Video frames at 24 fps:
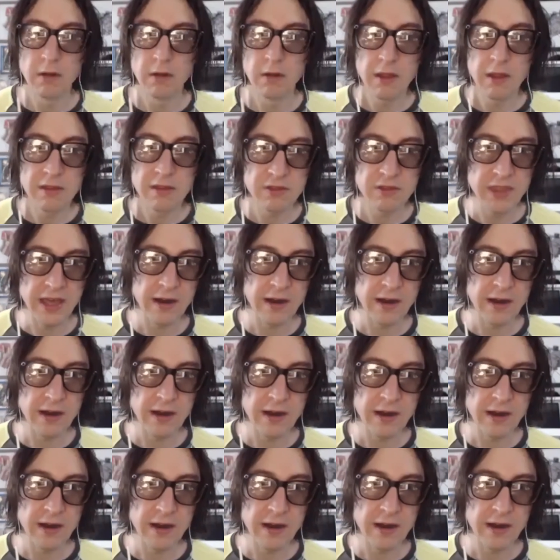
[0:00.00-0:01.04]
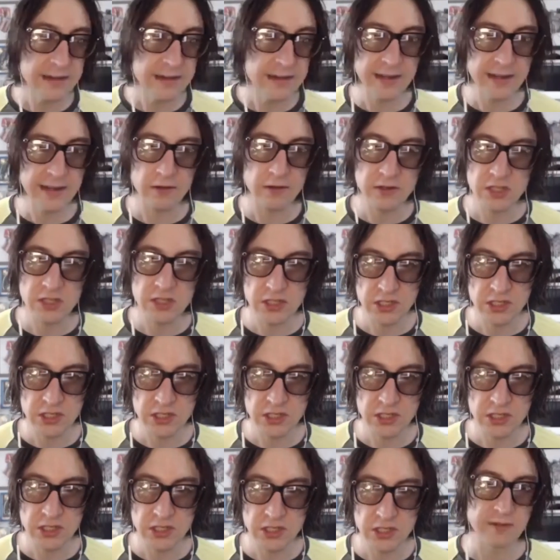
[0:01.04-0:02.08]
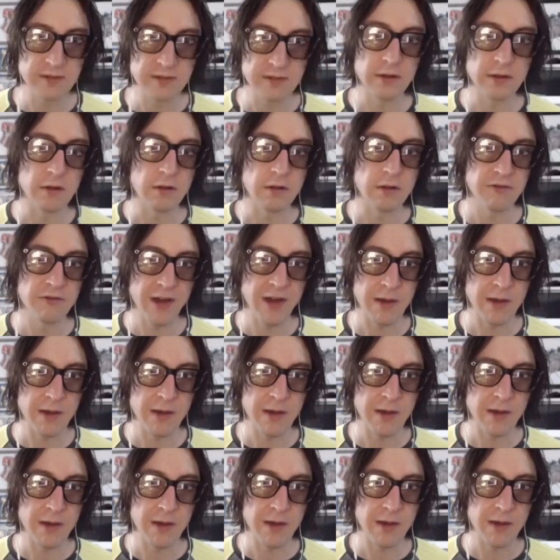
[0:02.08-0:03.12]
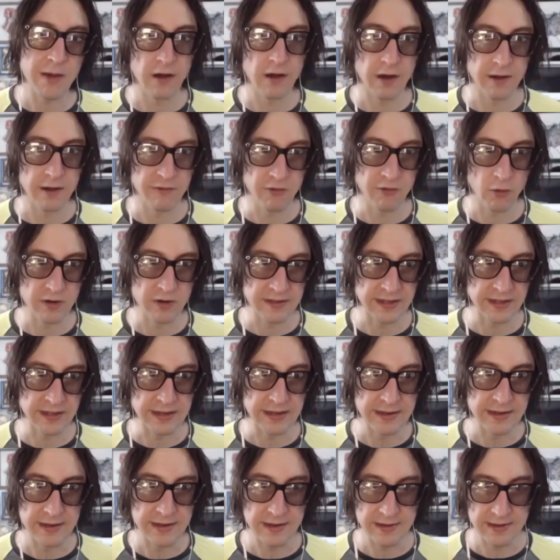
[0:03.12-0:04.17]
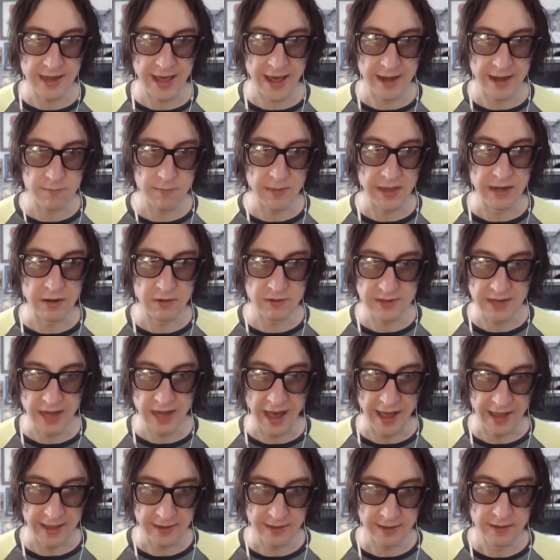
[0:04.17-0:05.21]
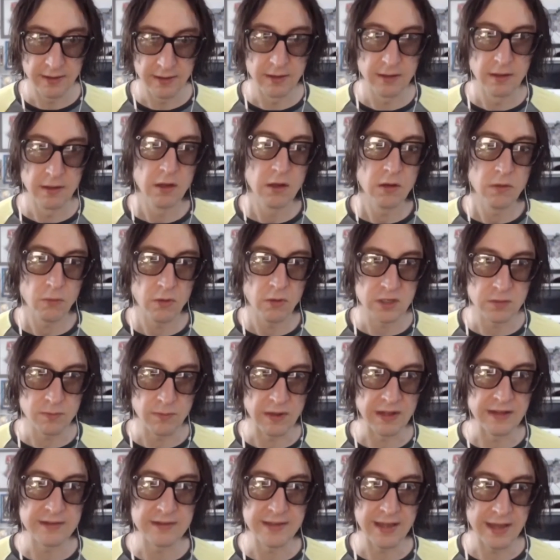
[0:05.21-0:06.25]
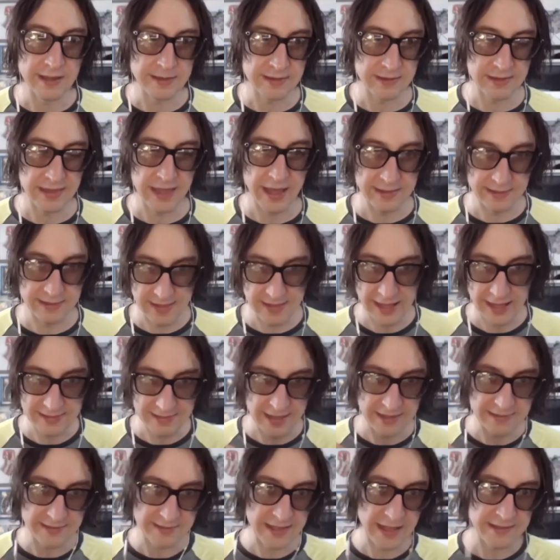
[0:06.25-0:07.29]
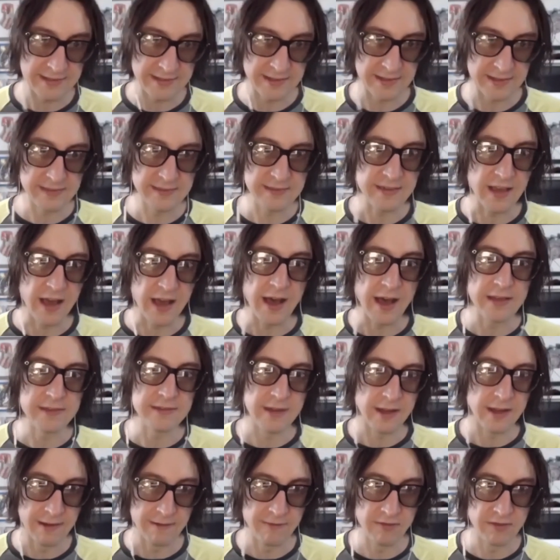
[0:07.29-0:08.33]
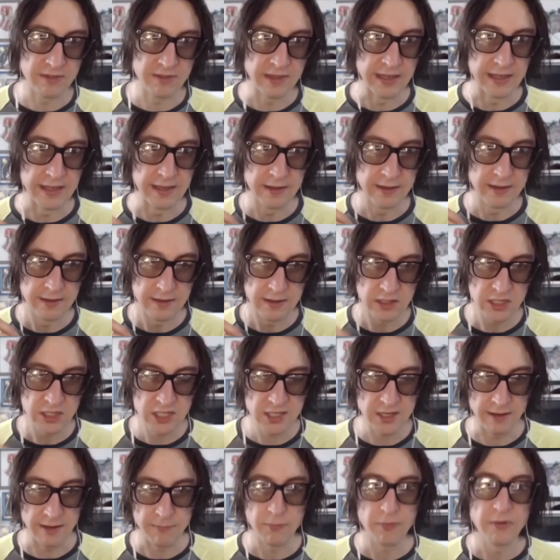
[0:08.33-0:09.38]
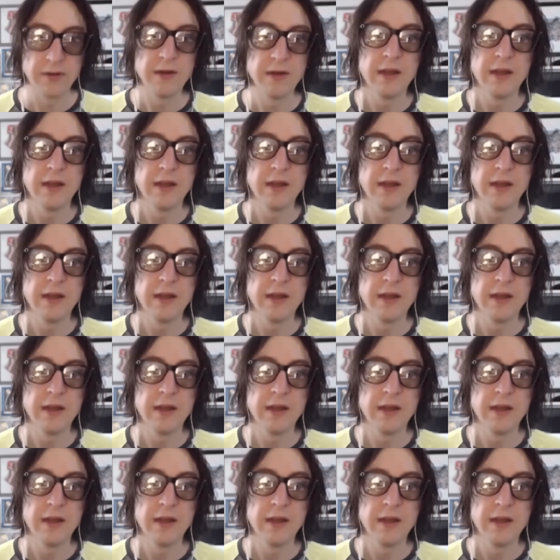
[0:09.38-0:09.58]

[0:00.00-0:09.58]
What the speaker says: Intel chips are still fabricated on a 14 nanometer die, which means that's the size of the chip.